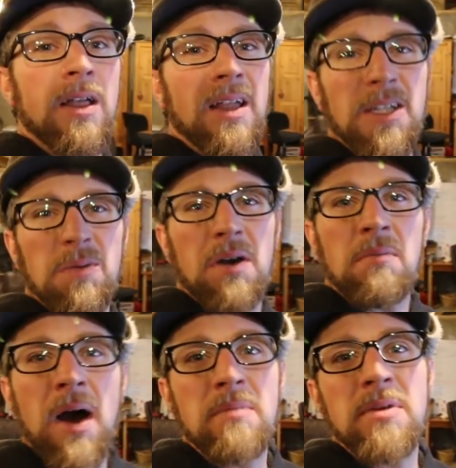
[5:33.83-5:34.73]
that's one
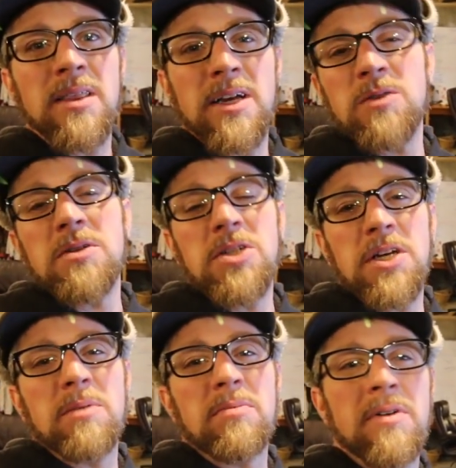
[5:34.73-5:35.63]
of my big things with a
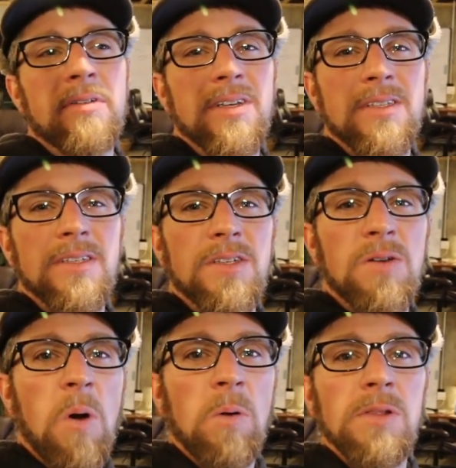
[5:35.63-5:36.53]
chick brooder is
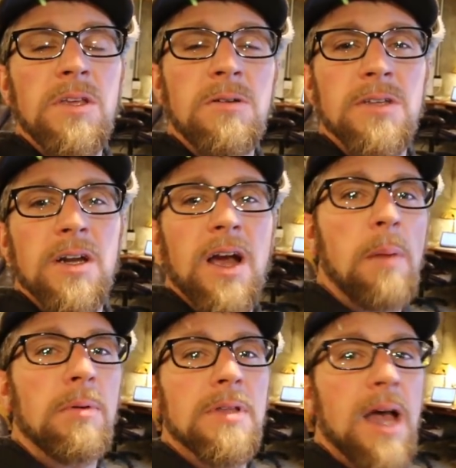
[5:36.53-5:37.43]
you only use it a
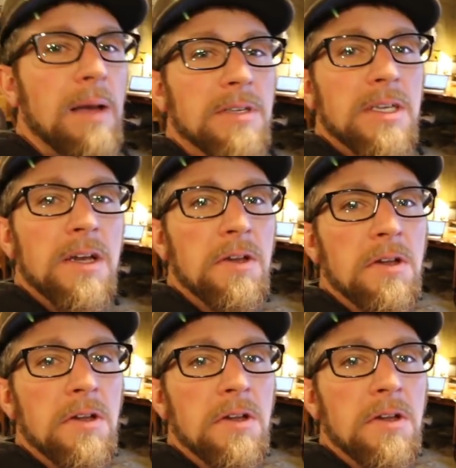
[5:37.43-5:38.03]
couple times a year.